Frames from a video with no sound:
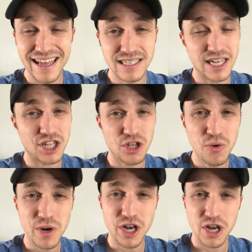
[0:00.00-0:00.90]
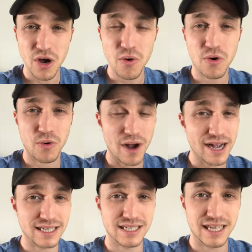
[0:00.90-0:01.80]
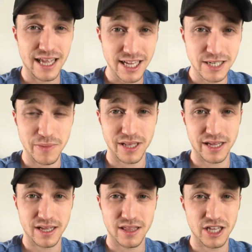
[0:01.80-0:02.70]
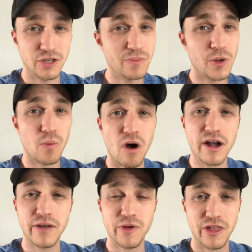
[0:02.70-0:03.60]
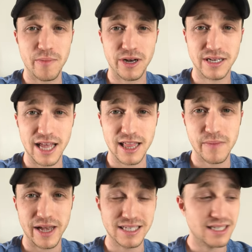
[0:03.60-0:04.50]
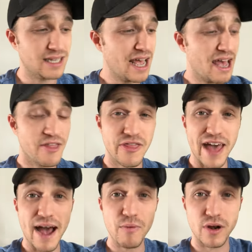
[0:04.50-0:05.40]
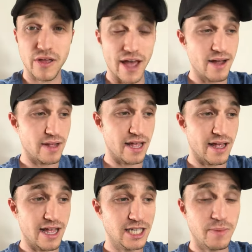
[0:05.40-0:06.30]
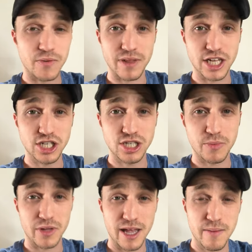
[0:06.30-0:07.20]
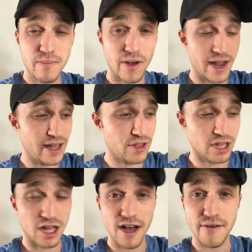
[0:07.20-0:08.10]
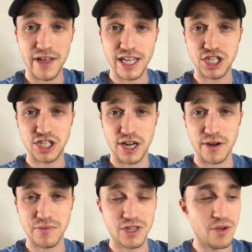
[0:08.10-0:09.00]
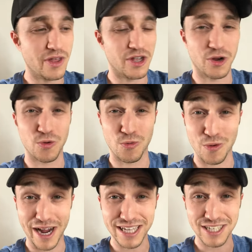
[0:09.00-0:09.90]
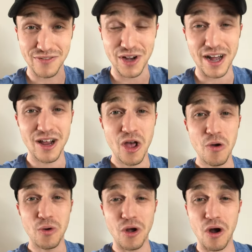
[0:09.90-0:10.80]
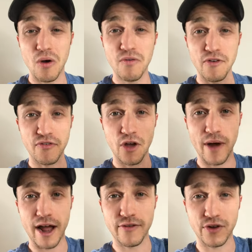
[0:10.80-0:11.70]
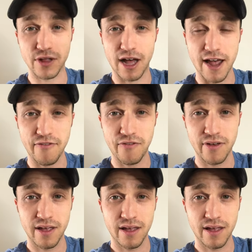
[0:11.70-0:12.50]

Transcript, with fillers: is that you would know Christ intimately, that you would be walking with him on a daily basis, and then that would that intimate relationship with him and the love that he's sharing with you and the grace of God would overflow out of your life